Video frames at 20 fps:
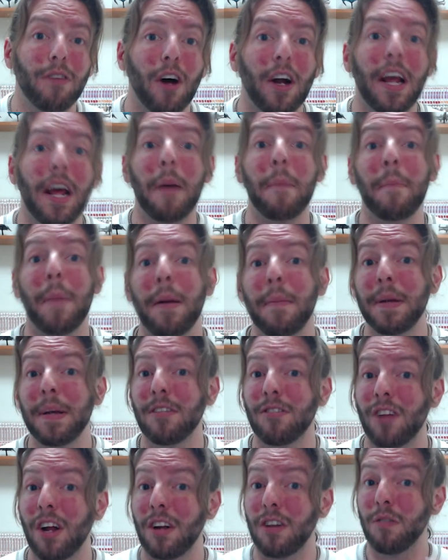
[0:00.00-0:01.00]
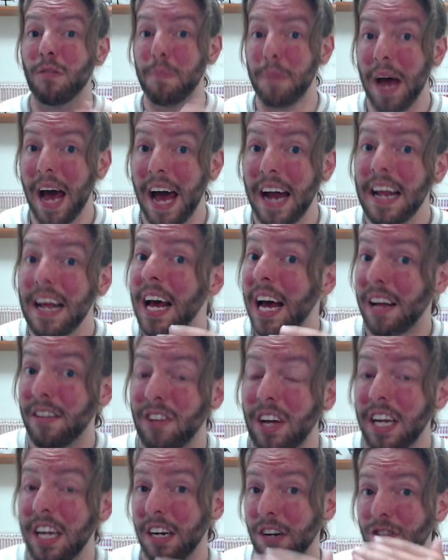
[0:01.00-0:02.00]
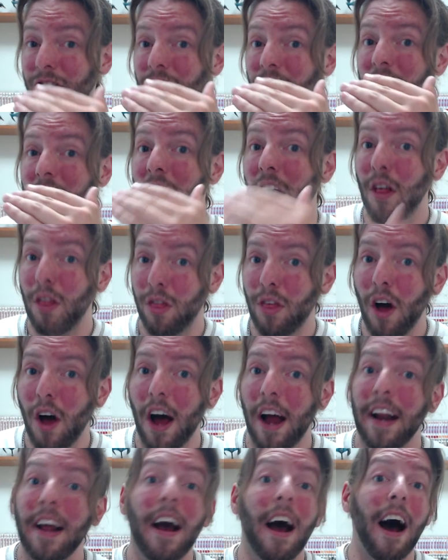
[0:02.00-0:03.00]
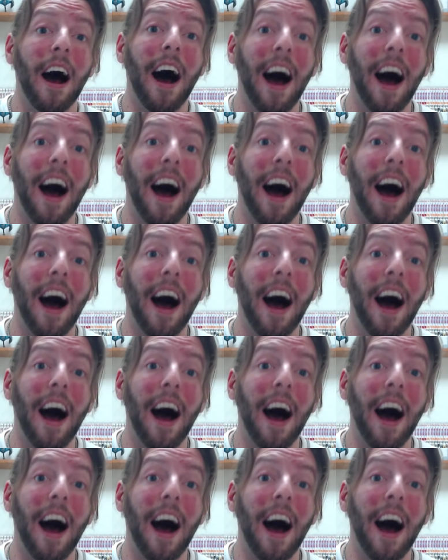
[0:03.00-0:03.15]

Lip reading: on it and maybe it's not as bad as I initially thought.